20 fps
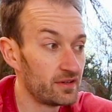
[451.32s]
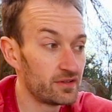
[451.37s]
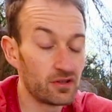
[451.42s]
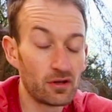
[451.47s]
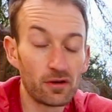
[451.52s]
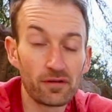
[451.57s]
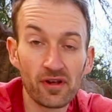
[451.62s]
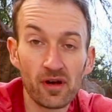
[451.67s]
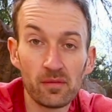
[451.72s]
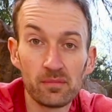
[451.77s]

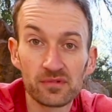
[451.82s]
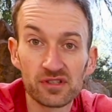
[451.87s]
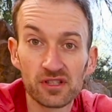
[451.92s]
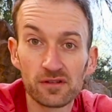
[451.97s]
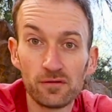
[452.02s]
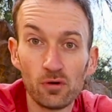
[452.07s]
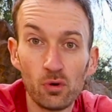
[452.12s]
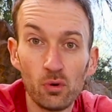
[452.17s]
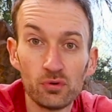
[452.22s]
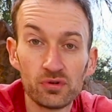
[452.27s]
Your thumb
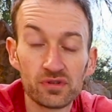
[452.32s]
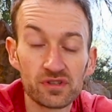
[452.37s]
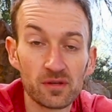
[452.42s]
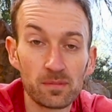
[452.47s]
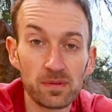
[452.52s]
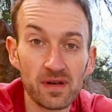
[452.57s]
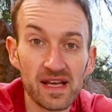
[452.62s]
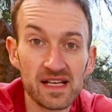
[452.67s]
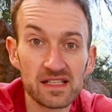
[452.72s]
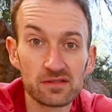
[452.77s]
just falls
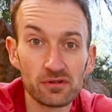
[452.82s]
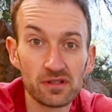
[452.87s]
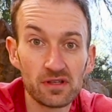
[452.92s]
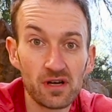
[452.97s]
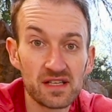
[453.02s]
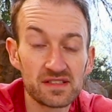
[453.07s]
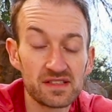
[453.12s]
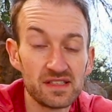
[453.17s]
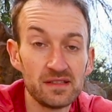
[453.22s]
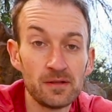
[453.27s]
to place really
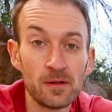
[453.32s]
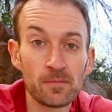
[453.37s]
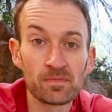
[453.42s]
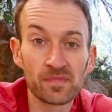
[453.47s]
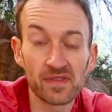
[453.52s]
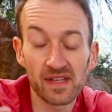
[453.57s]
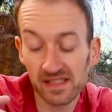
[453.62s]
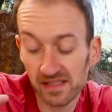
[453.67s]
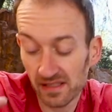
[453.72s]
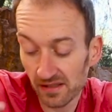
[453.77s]
nicely.
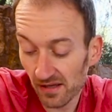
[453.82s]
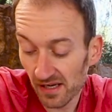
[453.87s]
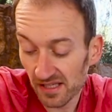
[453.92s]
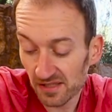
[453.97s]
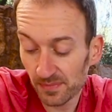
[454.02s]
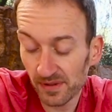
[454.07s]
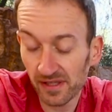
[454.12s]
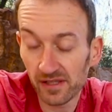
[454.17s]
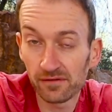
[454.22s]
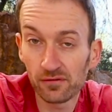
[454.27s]
There's a
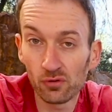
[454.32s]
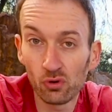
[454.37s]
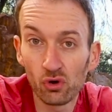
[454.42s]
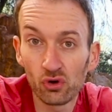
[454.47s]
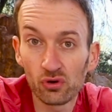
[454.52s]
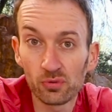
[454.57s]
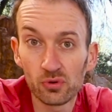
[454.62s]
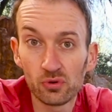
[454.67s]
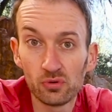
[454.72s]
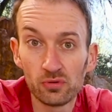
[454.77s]
nice bit of
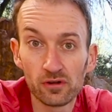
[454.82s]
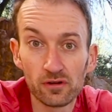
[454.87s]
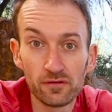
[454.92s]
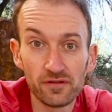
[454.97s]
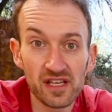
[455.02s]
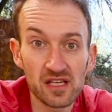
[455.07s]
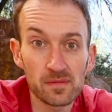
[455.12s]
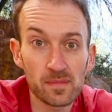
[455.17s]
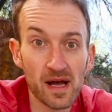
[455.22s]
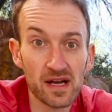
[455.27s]
audible
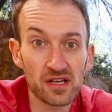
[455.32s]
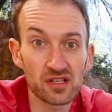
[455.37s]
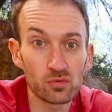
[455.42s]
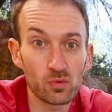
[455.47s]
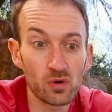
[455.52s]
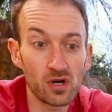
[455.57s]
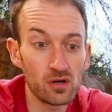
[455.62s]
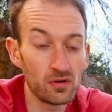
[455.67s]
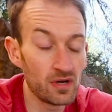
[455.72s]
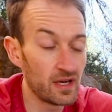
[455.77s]
feedback
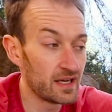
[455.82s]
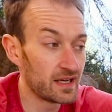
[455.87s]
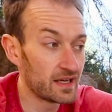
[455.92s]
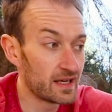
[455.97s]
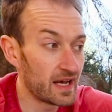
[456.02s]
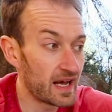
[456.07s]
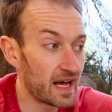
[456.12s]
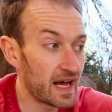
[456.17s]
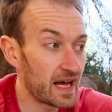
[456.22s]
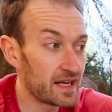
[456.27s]
as well.
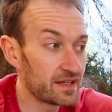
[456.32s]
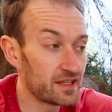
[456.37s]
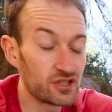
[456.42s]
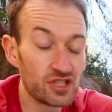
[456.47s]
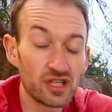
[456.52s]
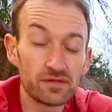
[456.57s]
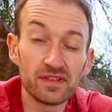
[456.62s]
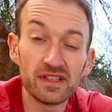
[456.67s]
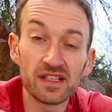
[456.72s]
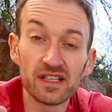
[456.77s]
And the
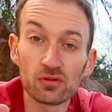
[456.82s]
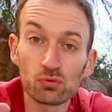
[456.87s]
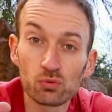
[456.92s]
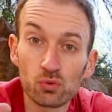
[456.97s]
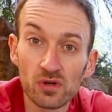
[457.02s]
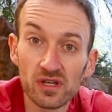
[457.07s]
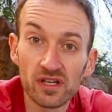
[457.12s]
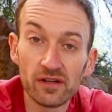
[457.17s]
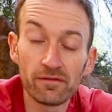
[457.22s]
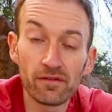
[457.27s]
shifting is
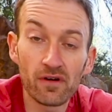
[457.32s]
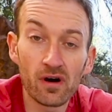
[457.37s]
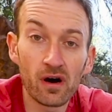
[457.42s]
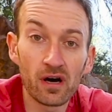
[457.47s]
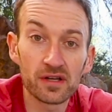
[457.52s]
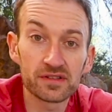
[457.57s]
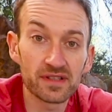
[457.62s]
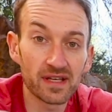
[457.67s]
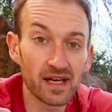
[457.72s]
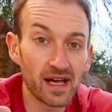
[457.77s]
really
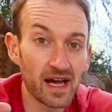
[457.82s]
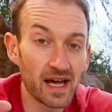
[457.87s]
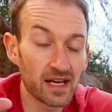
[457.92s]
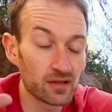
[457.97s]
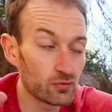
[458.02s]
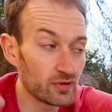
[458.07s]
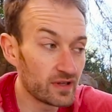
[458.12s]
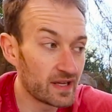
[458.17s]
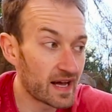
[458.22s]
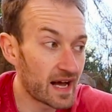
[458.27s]
fast
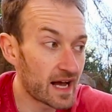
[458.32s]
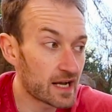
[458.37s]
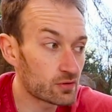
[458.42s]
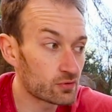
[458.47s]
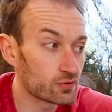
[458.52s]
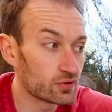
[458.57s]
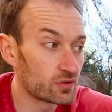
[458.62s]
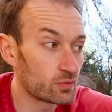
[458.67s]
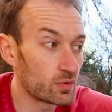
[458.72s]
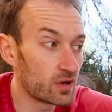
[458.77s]
and really
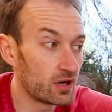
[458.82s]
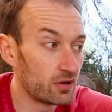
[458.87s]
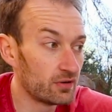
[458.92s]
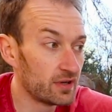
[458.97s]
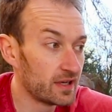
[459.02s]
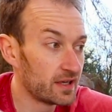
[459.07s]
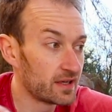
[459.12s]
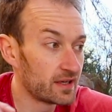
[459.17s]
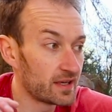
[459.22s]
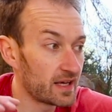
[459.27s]
accurate as
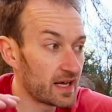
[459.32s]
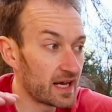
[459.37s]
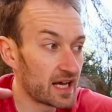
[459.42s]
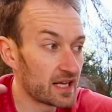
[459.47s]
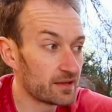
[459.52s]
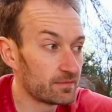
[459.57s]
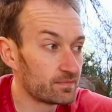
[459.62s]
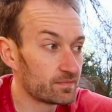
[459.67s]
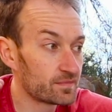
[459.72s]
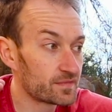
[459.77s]
well.
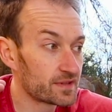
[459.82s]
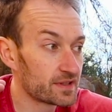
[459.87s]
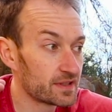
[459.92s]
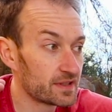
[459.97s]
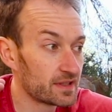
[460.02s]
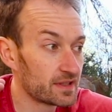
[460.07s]
And